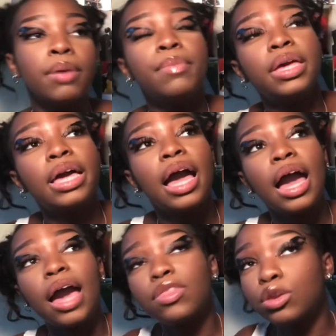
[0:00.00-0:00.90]

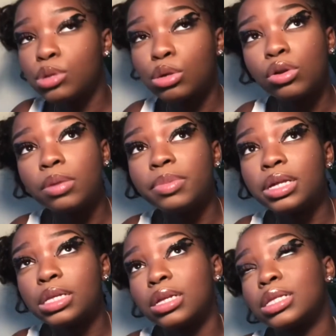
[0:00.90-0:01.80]
Behind the new School of
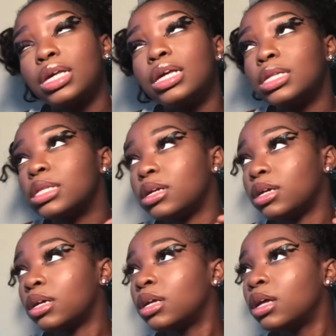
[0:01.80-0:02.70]
Business is
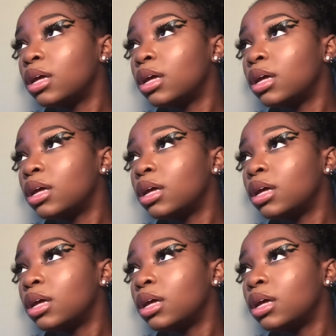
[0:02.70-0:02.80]
the